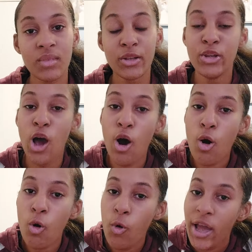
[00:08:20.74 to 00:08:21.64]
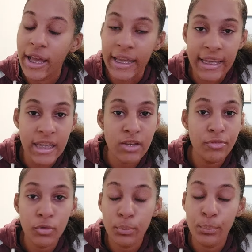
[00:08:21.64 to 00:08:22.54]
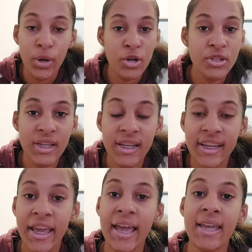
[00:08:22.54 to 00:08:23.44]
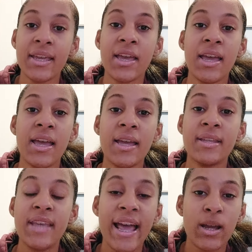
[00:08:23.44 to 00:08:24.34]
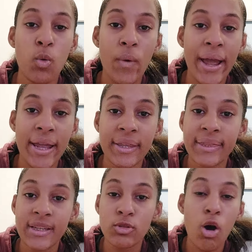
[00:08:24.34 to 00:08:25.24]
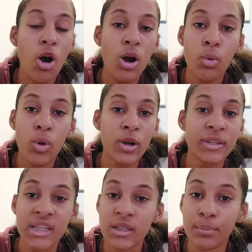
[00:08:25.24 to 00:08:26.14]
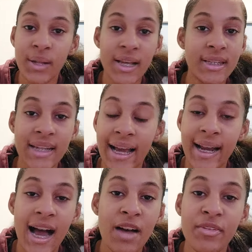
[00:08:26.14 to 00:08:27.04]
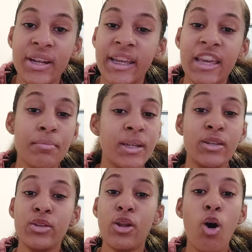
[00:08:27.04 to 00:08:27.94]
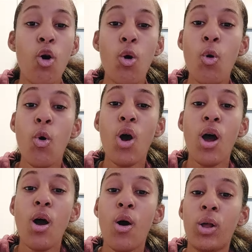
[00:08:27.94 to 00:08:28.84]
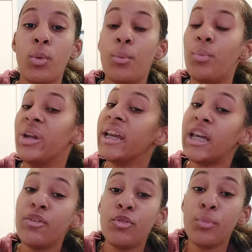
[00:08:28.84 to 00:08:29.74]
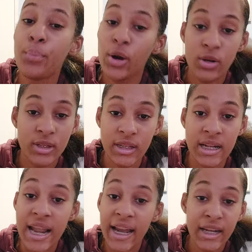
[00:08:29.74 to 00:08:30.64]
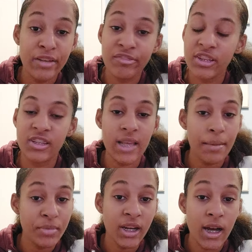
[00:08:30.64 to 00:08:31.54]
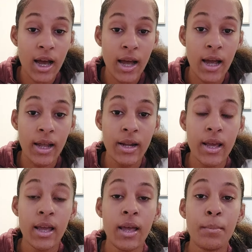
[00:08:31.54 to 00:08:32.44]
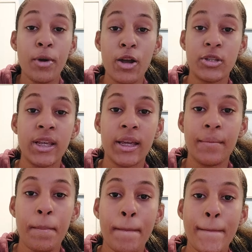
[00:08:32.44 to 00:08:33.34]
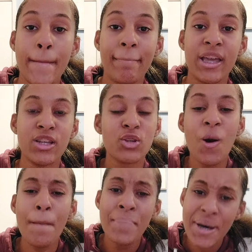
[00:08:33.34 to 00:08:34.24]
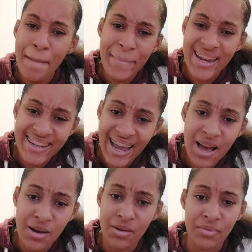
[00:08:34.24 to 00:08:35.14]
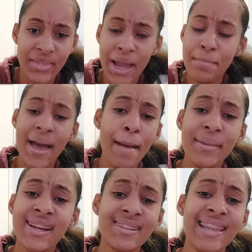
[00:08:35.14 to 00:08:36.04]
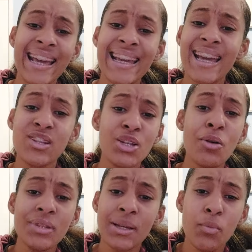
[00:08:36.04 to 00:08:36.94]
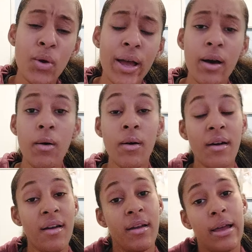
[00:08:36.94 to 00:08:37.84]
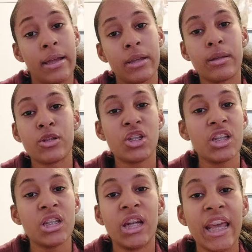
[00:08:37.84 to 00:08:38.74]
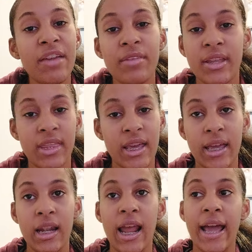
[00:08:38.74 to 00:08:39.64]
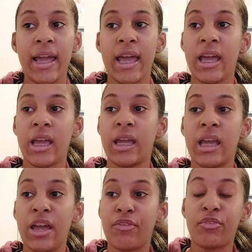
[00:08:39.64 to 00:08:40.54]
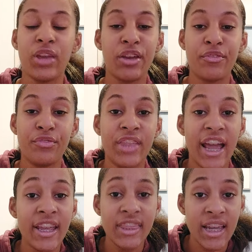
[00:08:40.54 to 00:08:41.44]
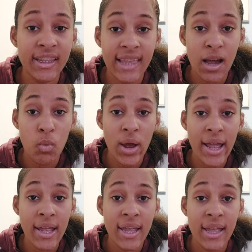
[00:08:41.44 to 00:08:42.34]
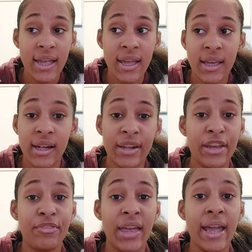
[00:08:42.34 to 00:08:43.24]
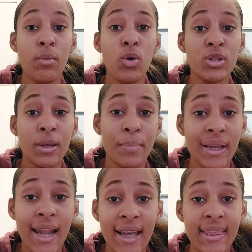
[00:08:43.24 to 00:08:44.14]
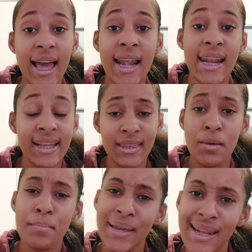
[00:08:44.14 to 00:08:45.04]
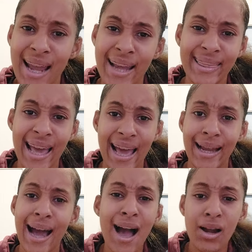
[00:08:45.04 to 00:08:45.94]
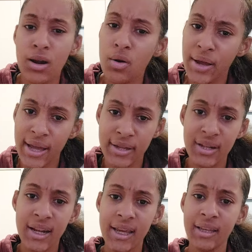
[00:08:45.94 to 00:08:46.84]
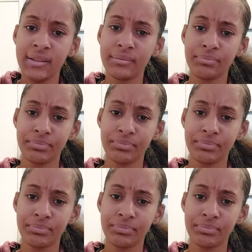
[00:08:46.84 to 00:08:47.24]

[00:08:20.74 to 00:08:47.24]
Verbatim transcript: No evil person can't take away this hard work, this blessing that God finna give me. No evil person, negative Decepticon person is gonna put me down. They mad because they ain't chosen. Well, just leave it then. Like if if they think that way, if they want to be like that, let them be like that. God gonna handle it.